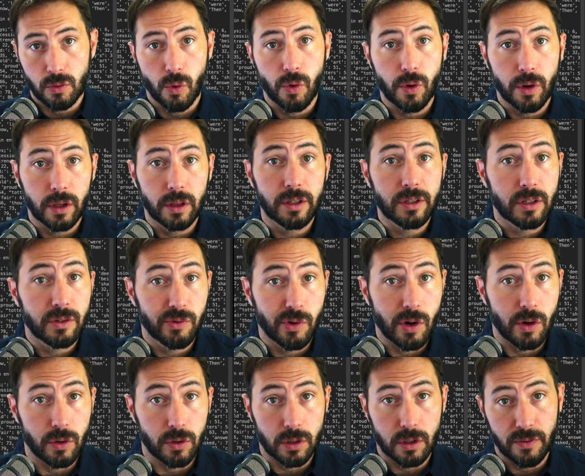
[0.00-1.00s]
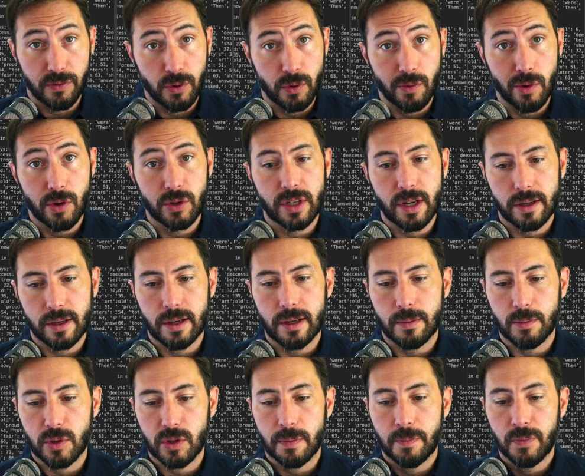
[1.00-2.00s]
or a list of rows if your rows had
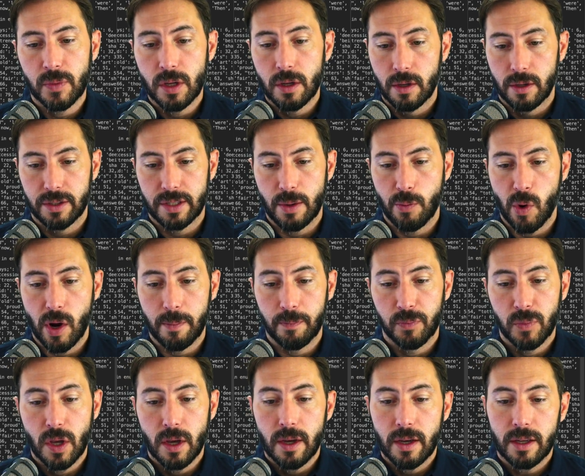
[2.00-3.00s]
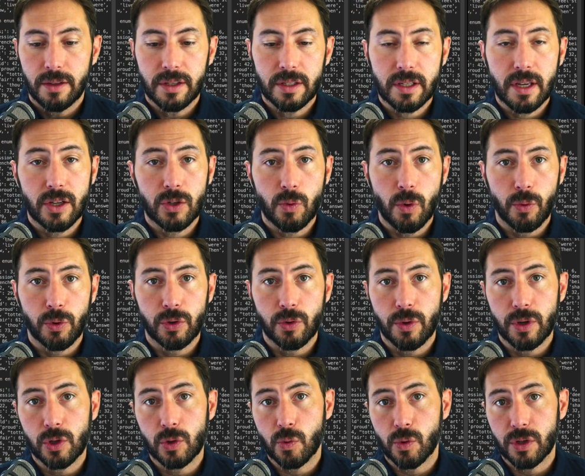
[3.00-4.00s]
names. Same way. In this case, what we're
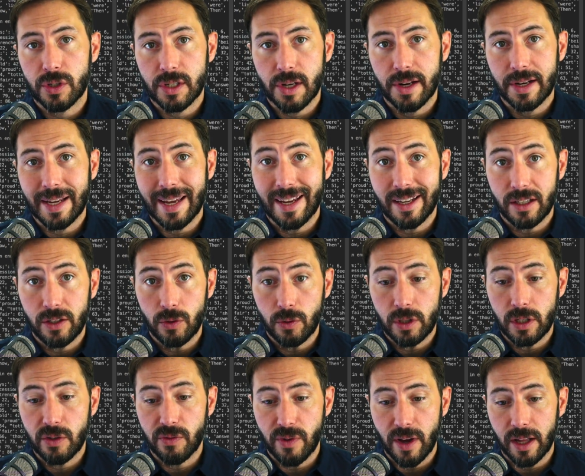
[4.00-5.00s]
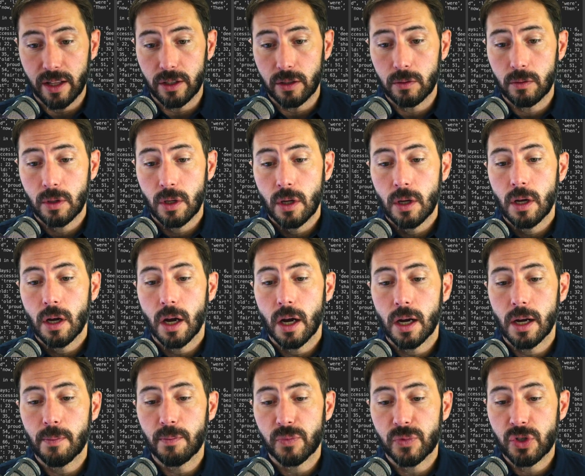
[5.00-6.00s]
doing is we're assigning a unique value
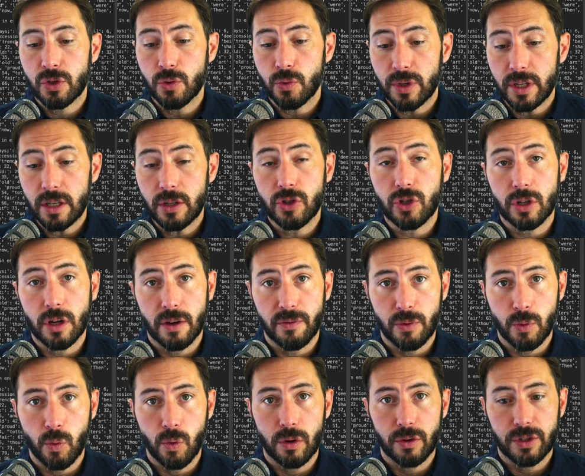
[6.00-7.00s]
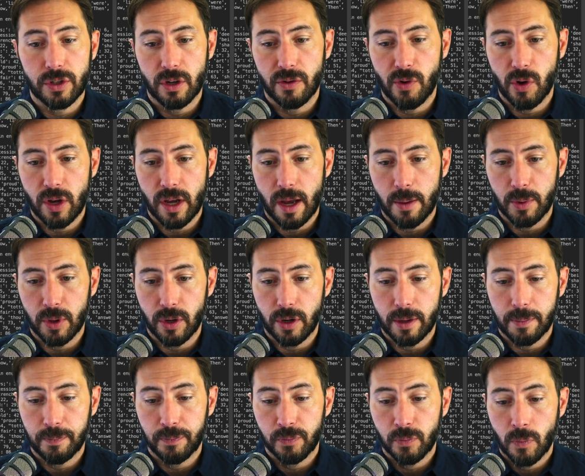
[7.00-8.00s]
um, to each of the words in our
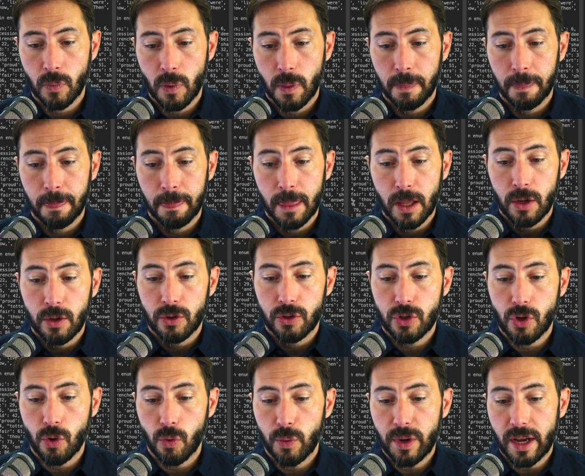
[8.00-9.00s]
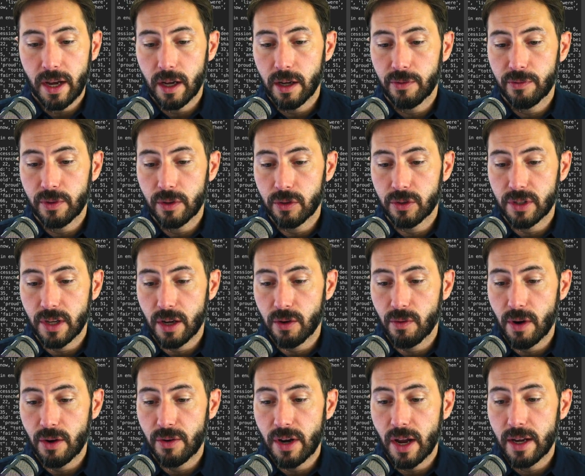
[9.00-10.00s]
vocabulary. So we have, it looks like
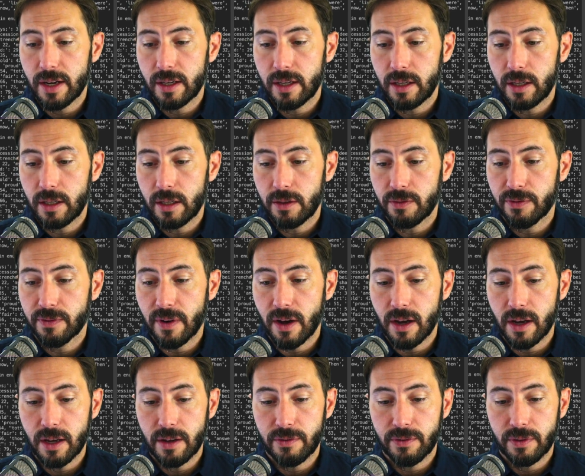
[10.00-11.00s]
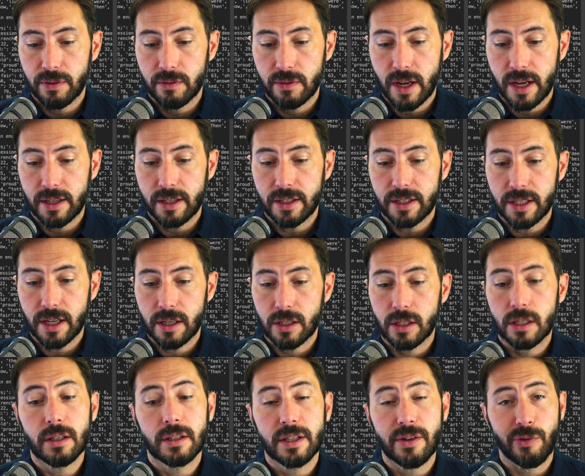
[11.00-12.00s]
around 95,
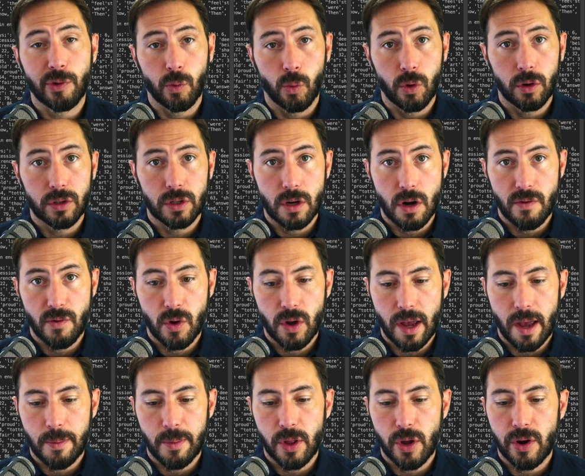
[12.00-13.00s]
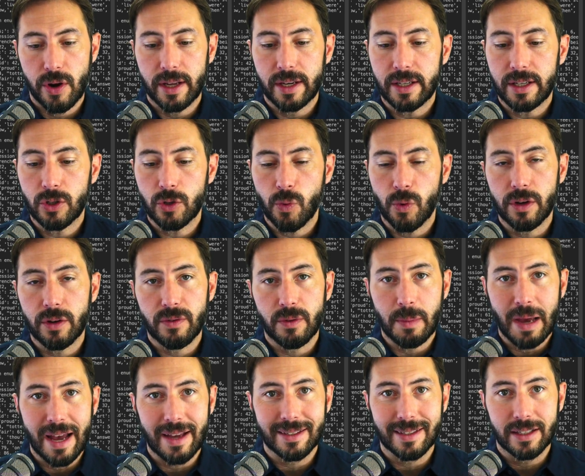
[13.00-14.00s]
96 different words in our vocabulary, and each one of them
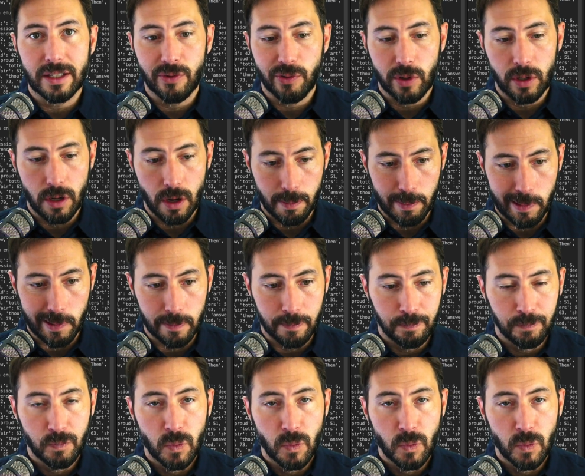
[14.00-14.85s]
has a different number.